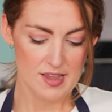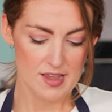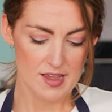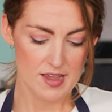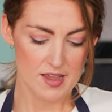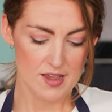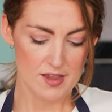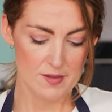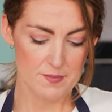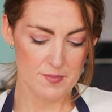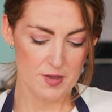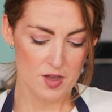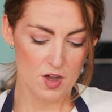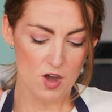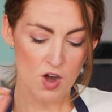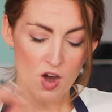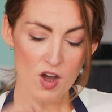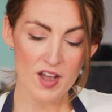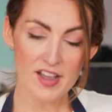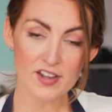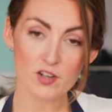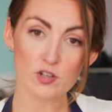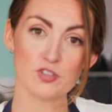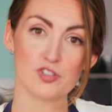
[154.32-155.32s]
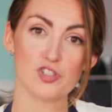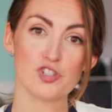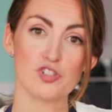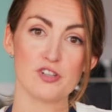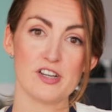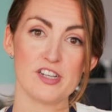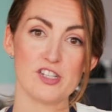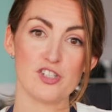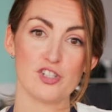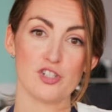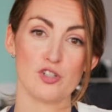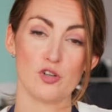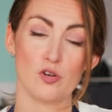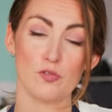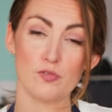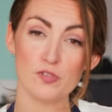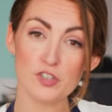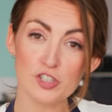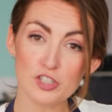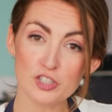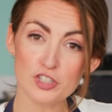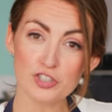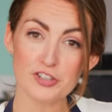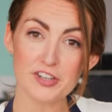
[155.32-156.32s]
a higher concentration of
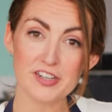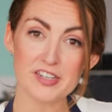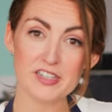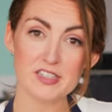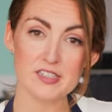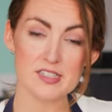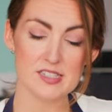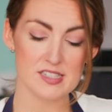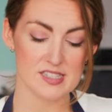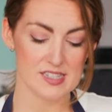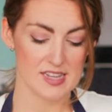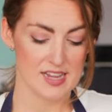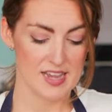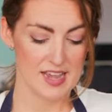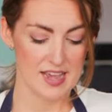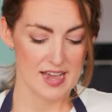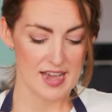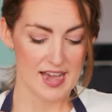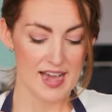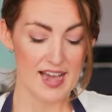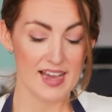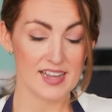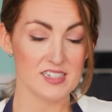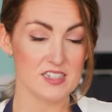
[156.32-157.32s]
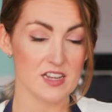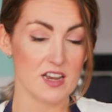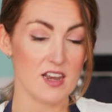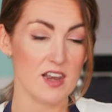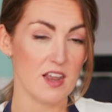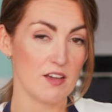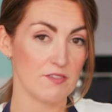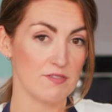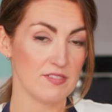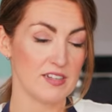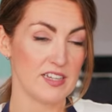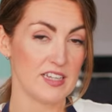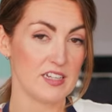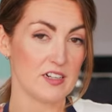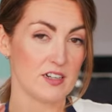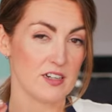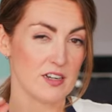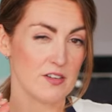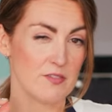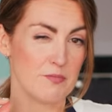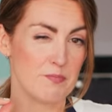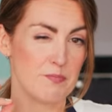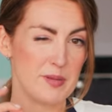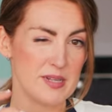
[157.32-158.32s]
nutrients and a lovely kind
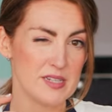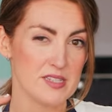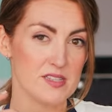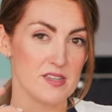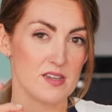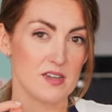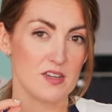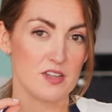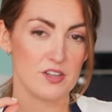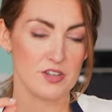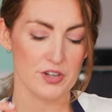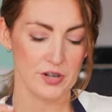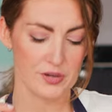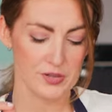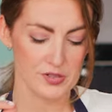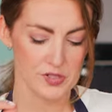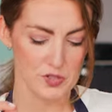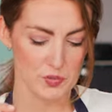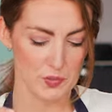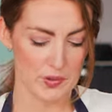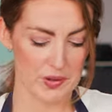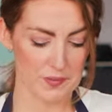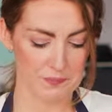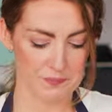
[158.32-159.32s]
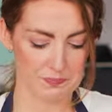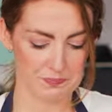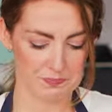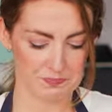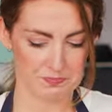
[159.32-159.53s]
of bitter note to it.